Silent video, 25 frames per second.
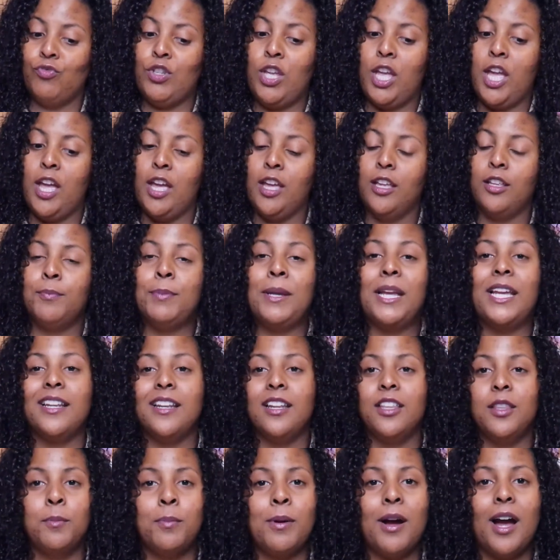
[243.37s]
Yeah, pick
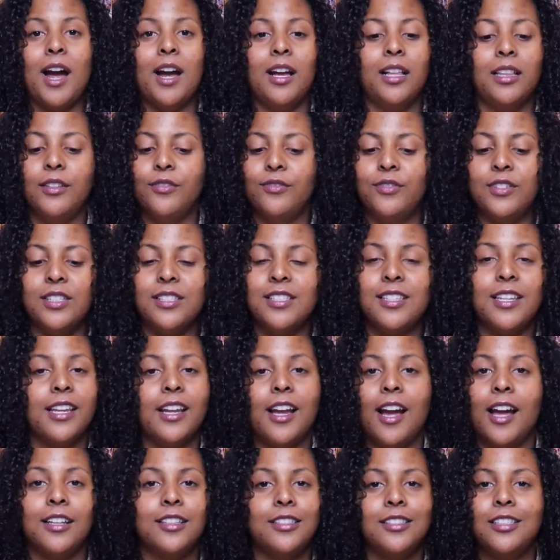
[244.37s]
another pile if this
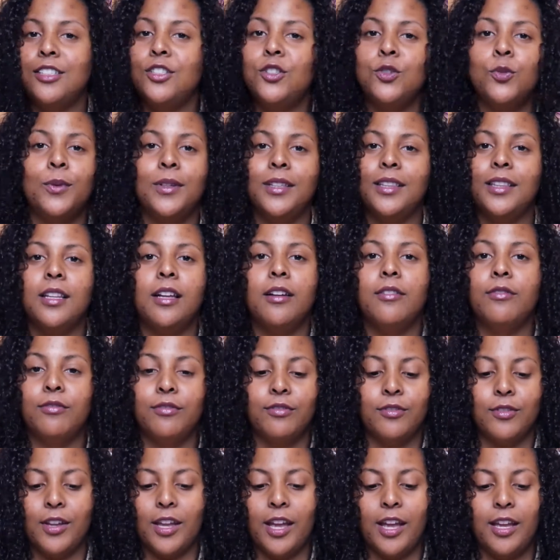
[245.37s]
ain't got to do with love.
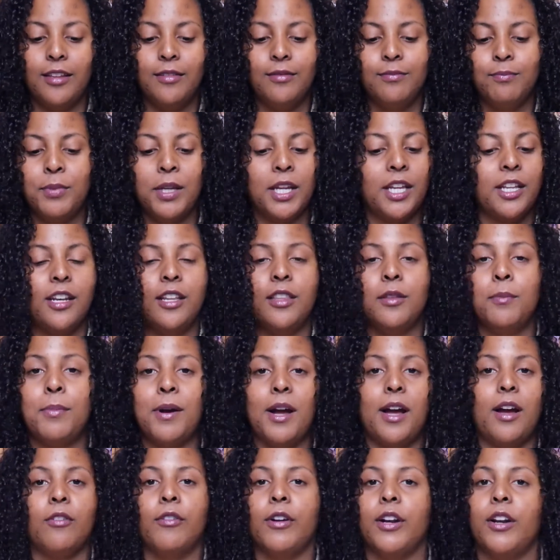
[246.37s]
Okay? Pick another
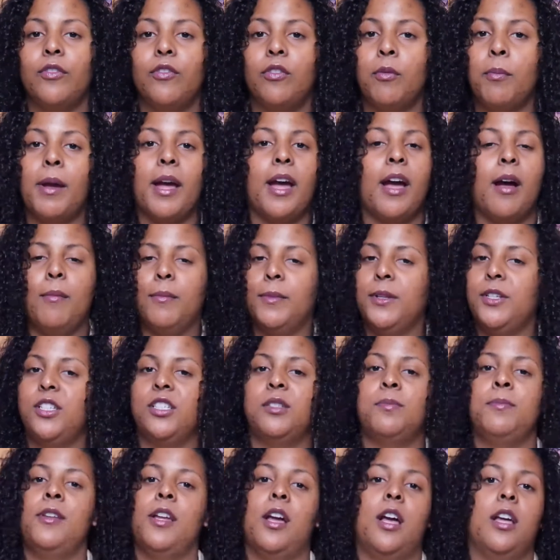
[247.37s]
pile right off the bat. I'm gonna
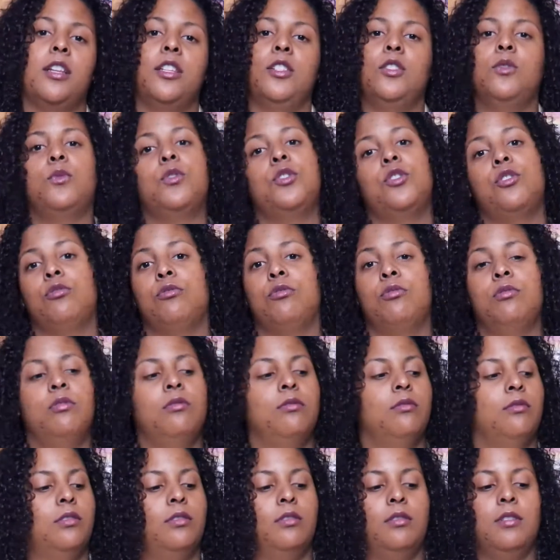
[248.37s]
just be honest with you.
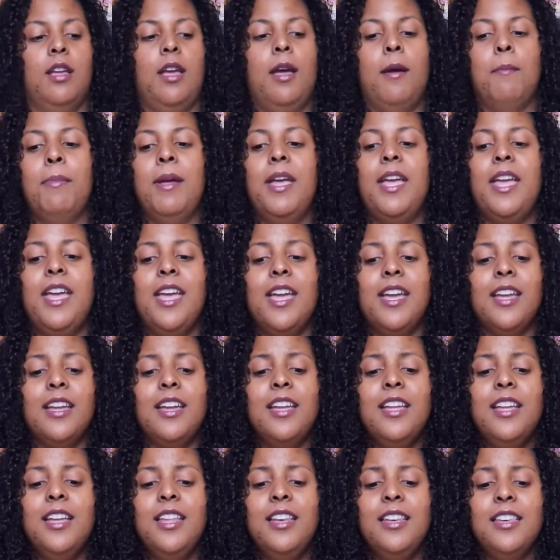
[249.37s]
Pick
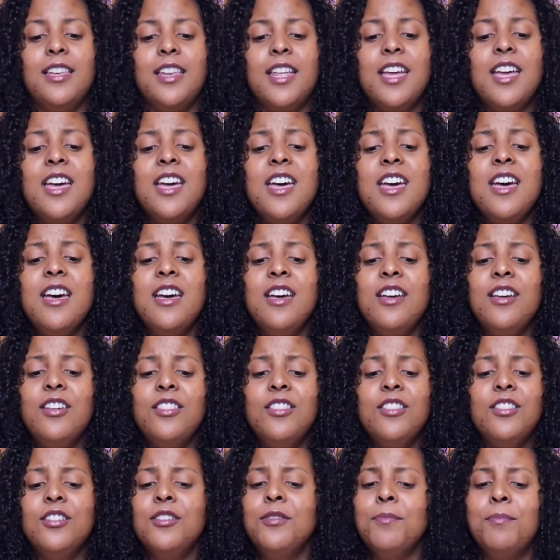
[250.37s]

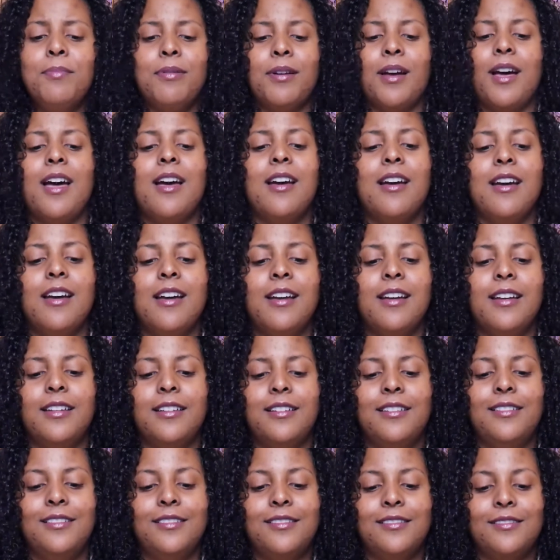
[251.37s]
another
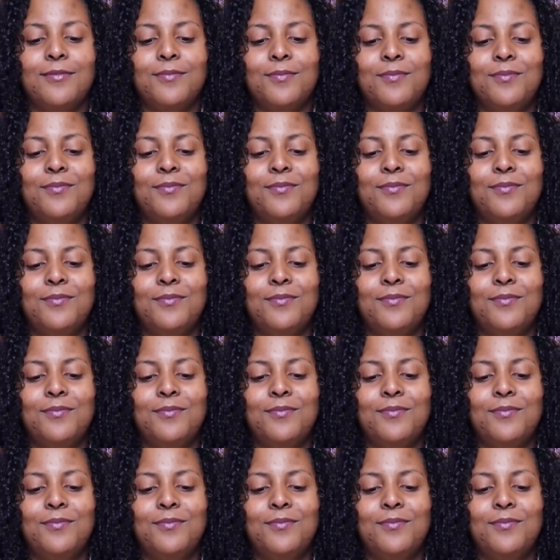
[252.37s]
pile.